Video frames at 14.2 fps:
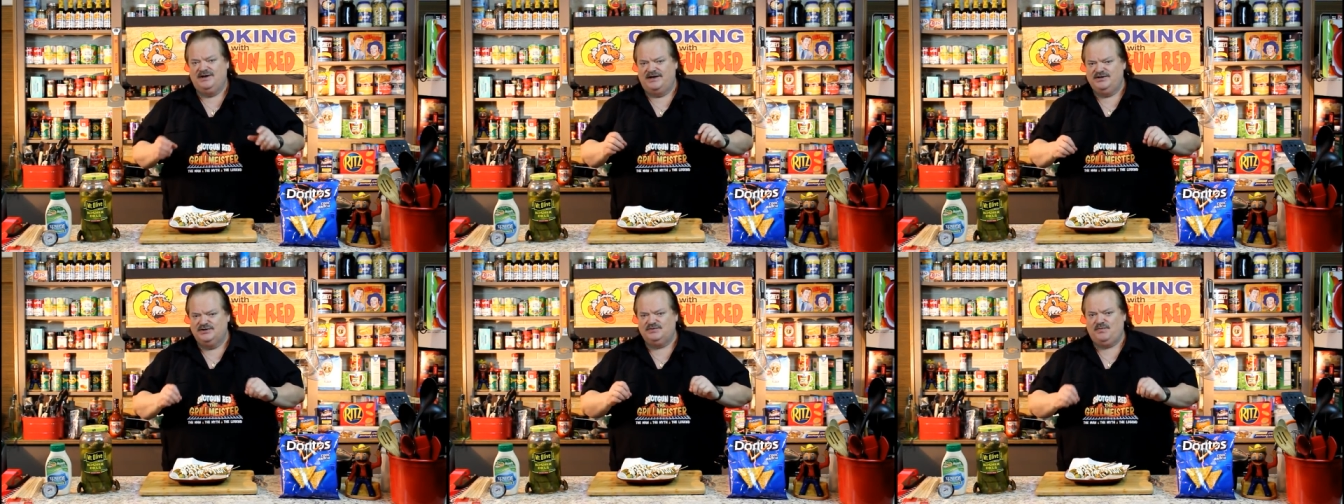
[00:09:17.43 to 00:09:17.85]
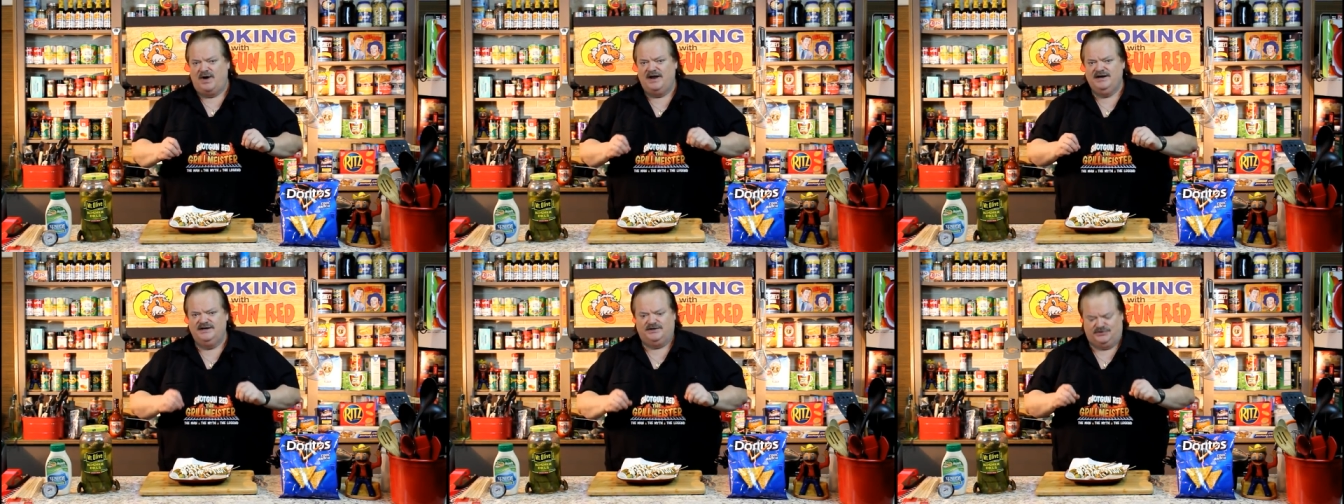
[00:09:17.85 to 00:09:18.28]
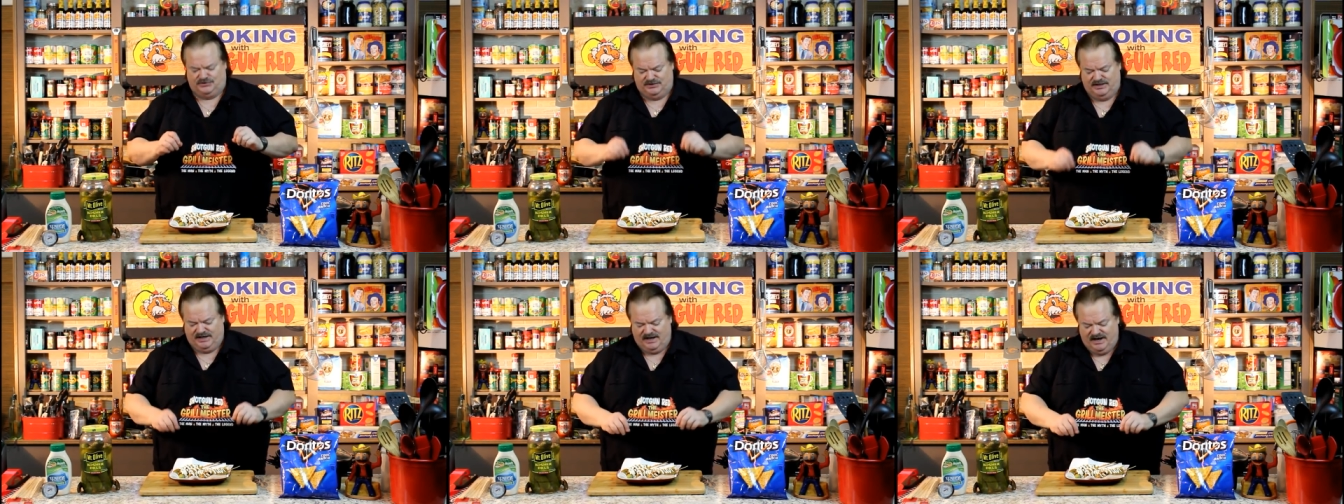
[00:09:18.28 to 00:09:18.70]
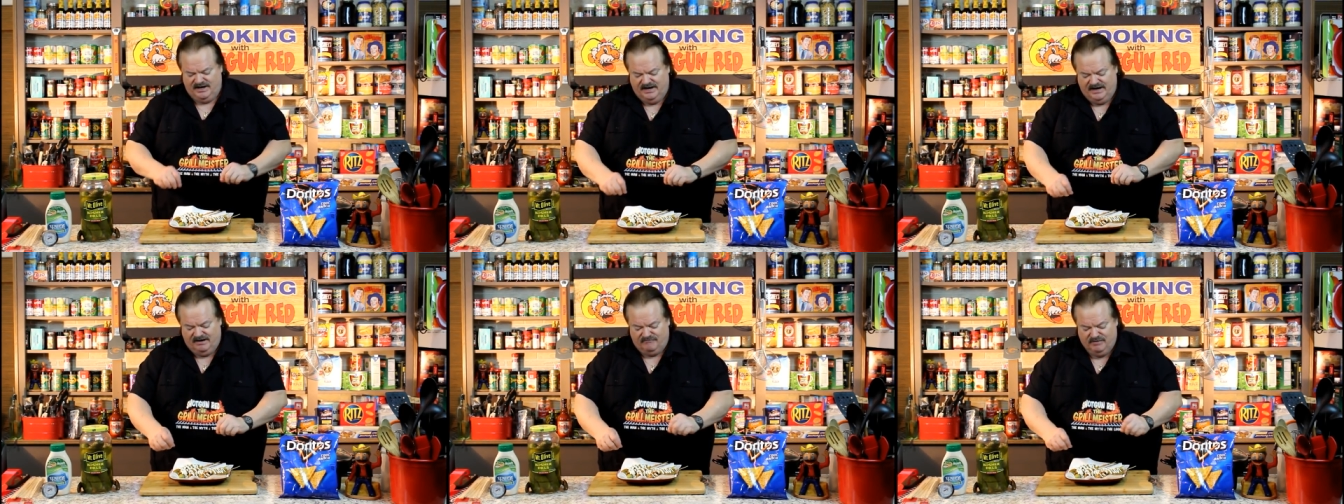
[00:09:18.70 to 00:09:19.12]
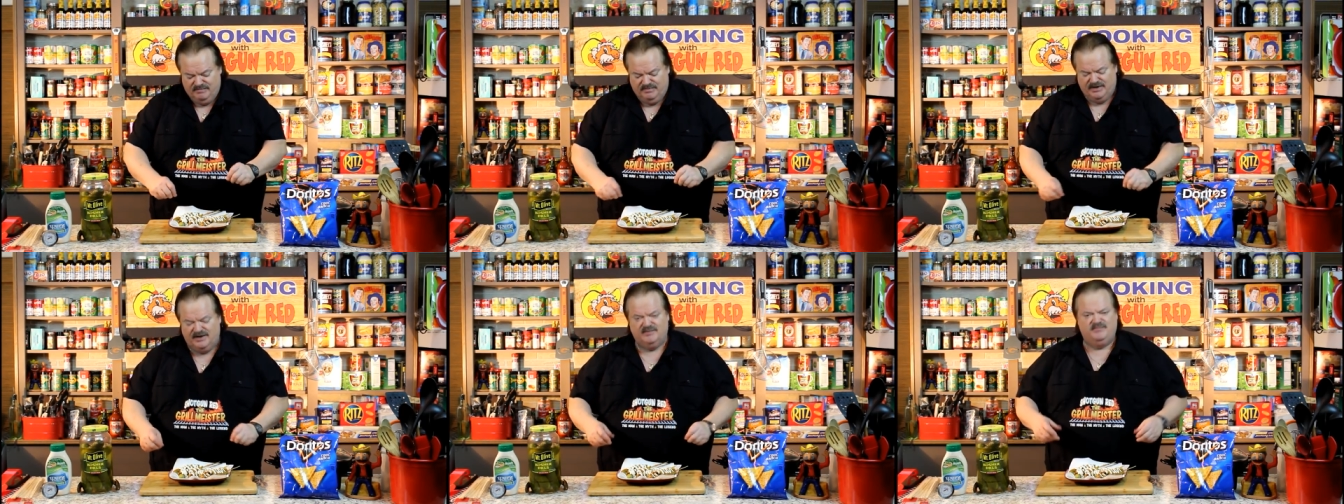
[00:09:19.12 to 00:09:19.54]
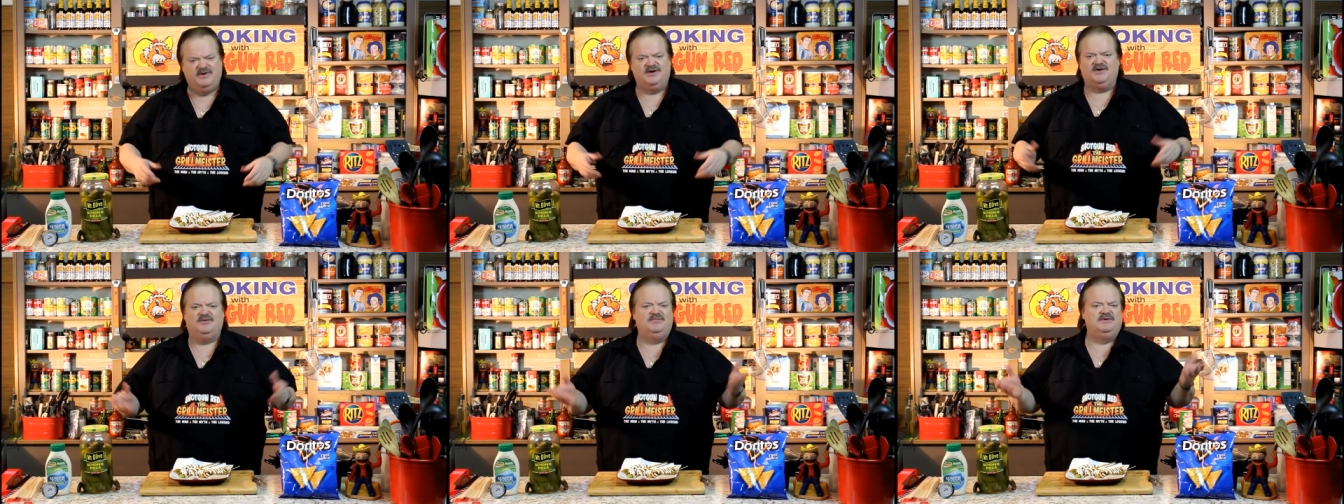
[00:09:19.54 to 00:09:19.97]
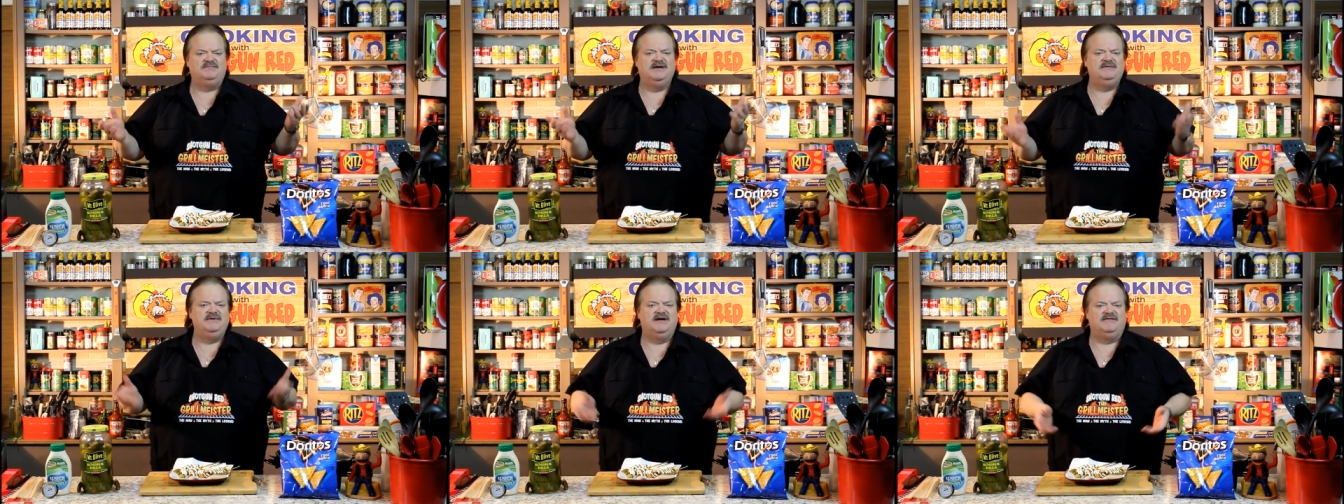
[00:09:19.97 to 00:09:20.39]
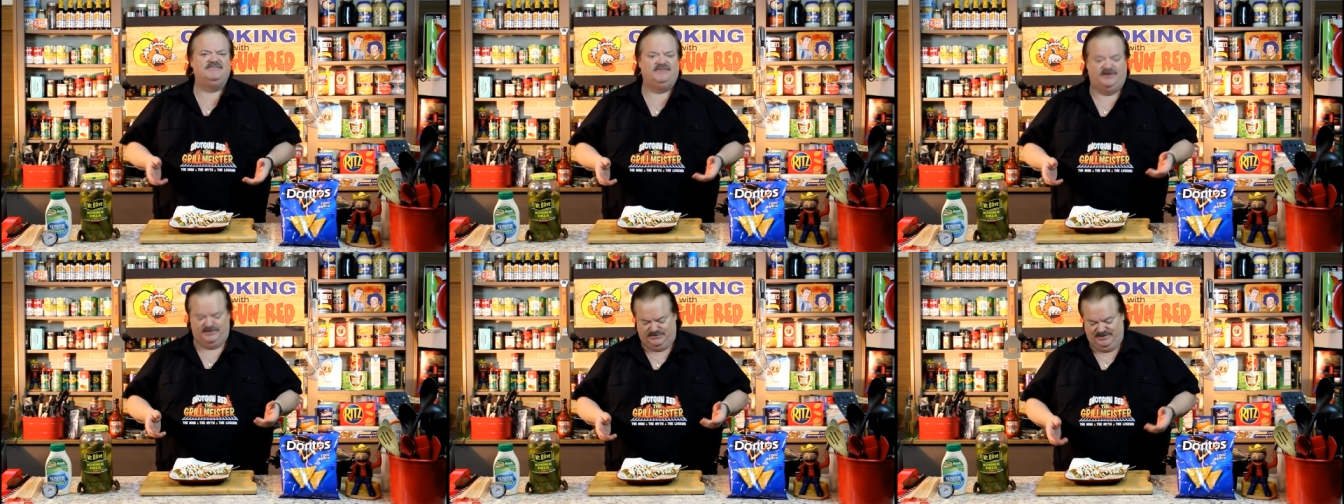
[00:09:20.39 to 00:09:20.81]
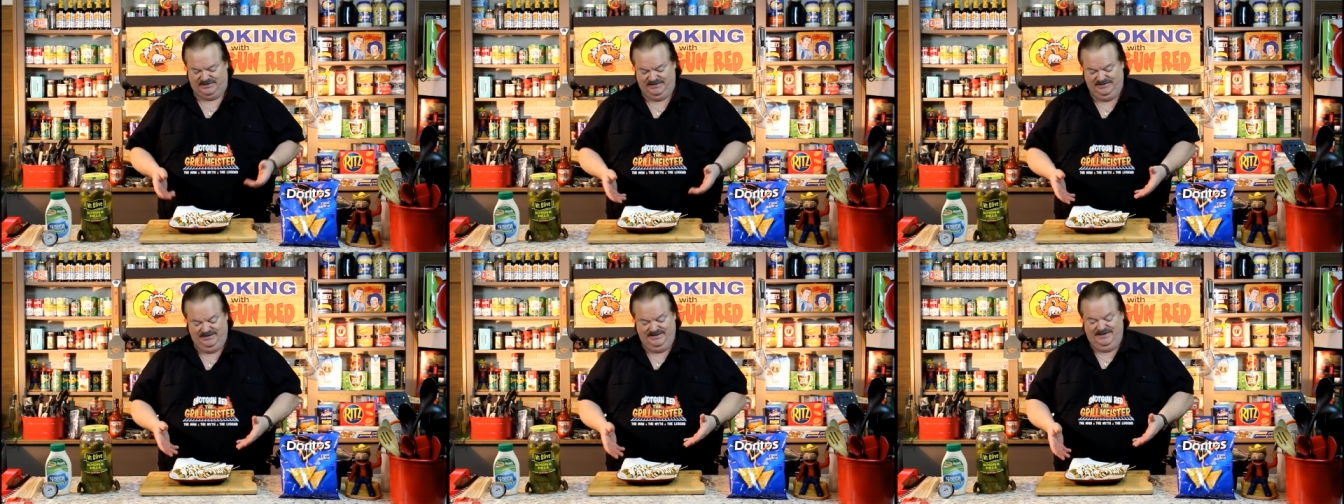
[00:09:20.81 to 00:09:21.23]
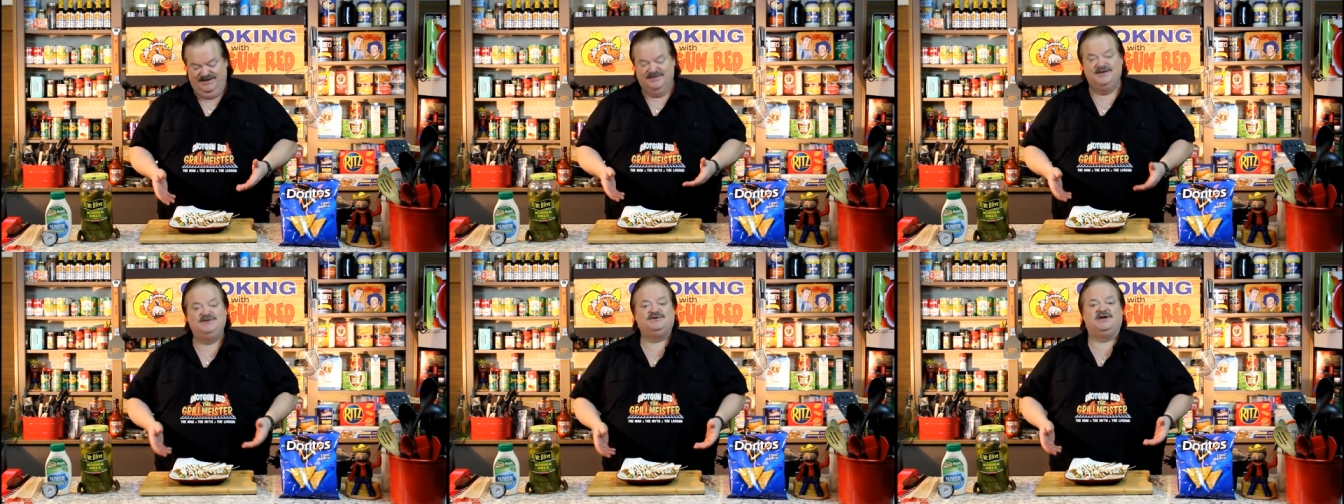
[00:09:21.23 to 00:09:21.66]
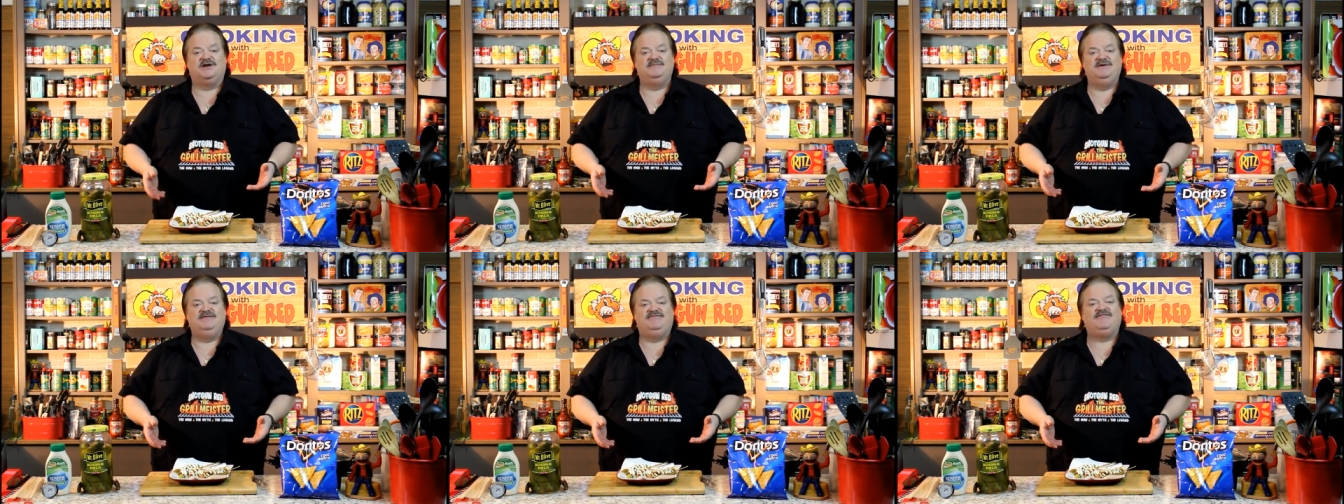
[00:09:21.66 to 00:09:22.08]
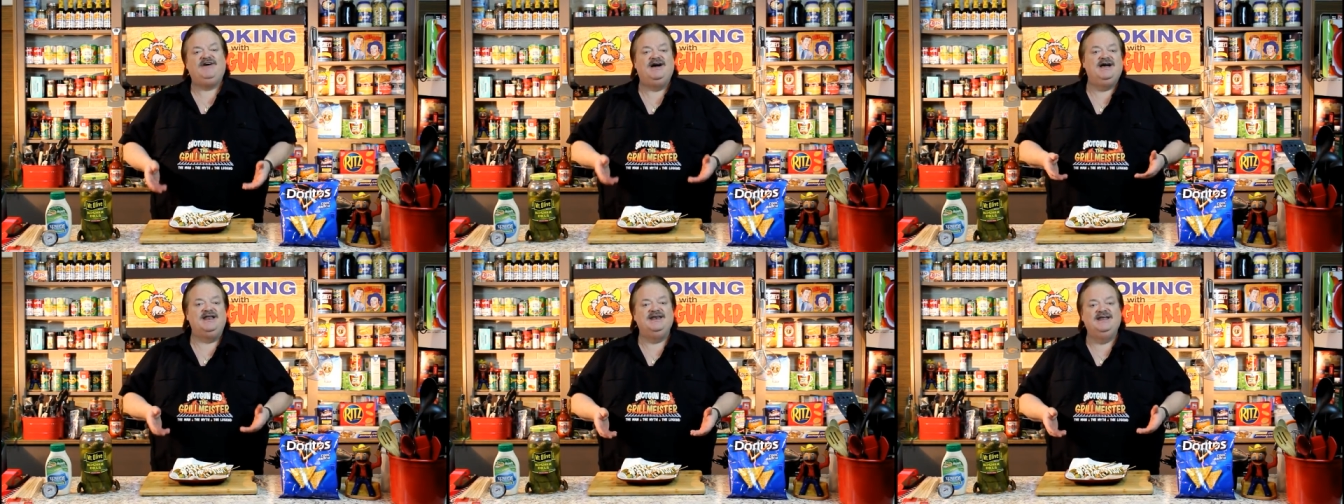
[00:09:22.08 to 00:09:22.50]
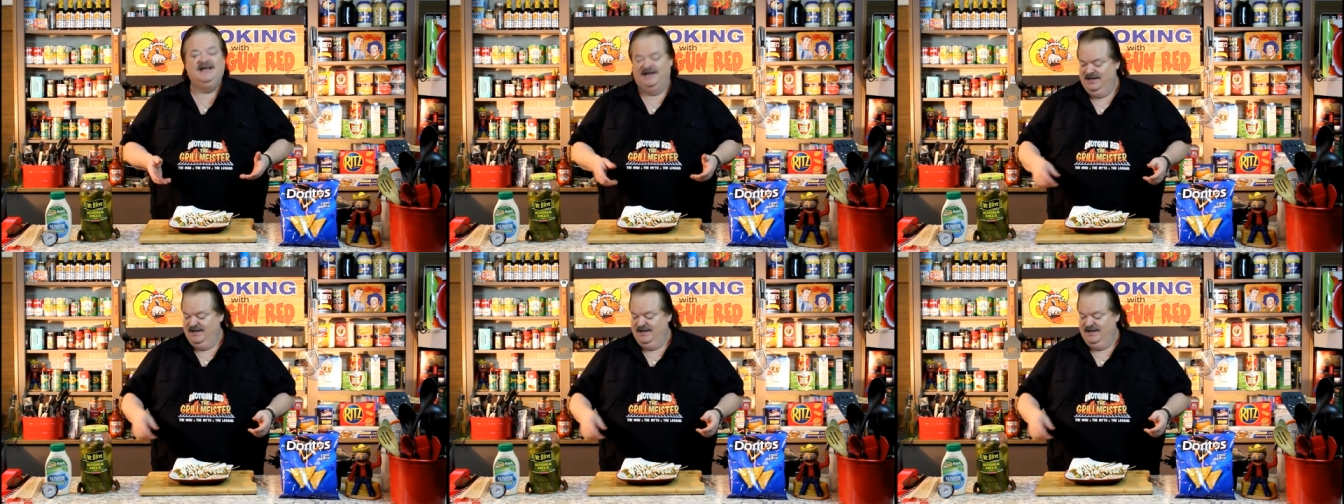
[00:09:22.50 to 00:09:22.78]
I just wanted to stick on every bit of the pickle, but maybe I'm fussy. These are going to be fun